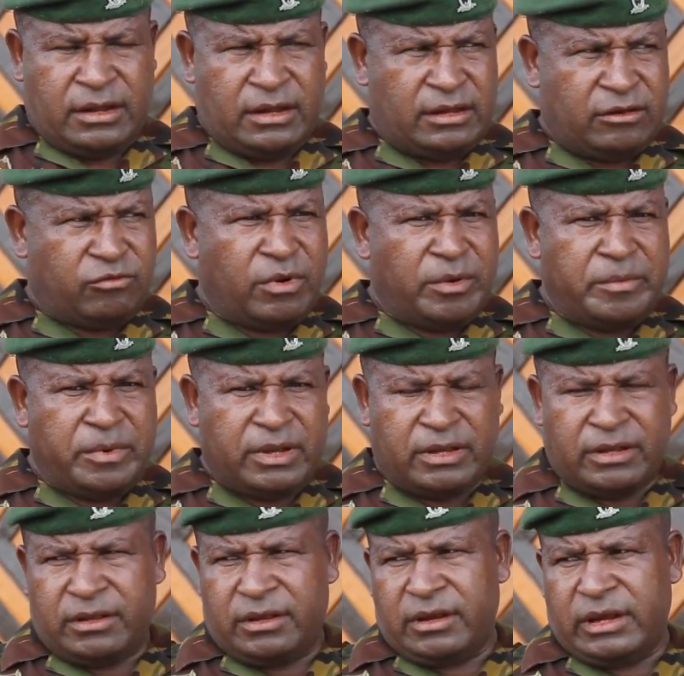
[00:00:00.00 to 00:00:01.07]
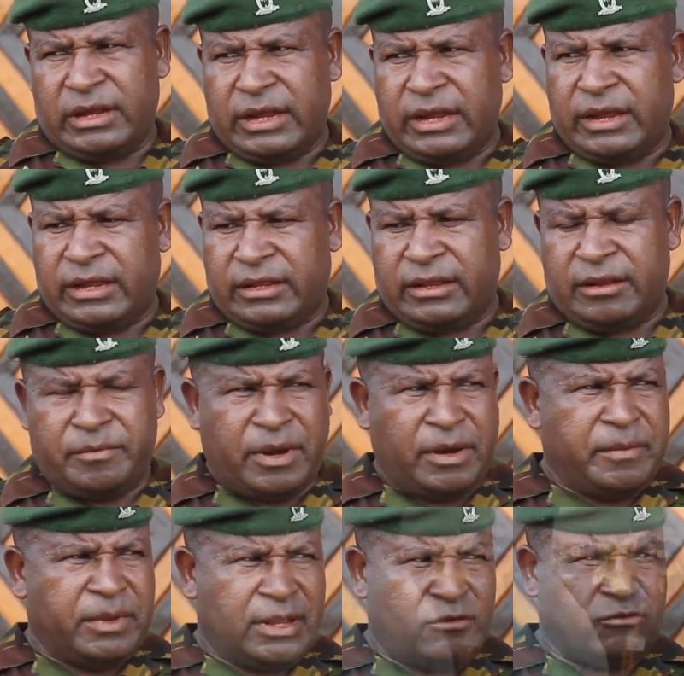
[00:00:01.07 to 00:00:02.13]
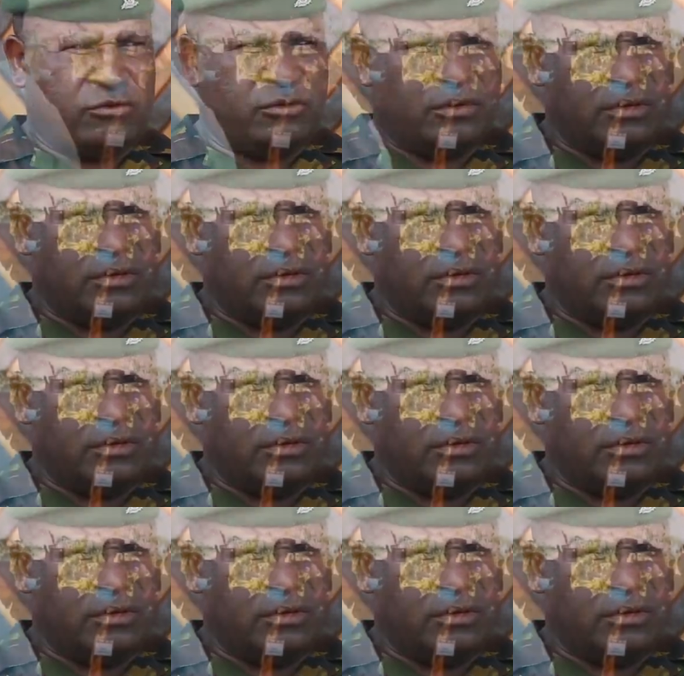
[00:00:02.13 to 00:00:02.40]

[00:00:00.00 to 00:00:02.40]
at the moment here at the Parliament House.